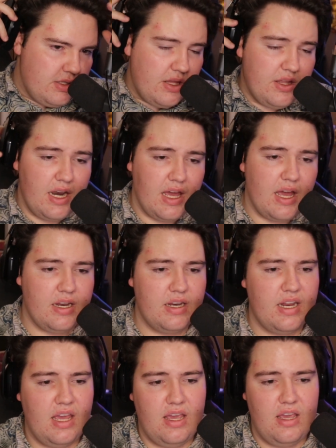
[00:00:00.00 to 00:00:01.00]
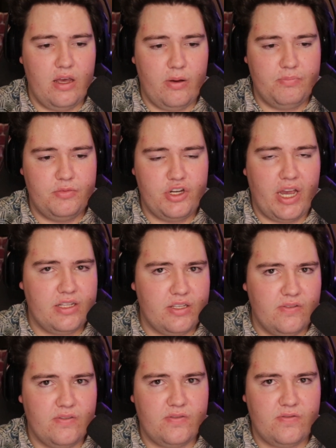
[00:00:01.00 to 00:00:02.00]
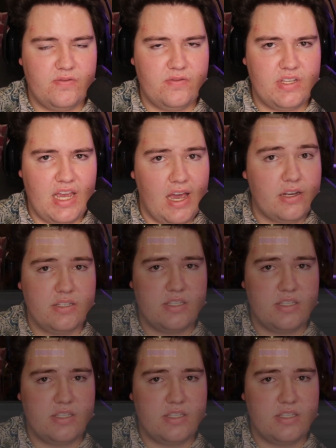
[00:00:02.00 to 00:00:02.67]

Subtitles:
yeah, then I added a objective text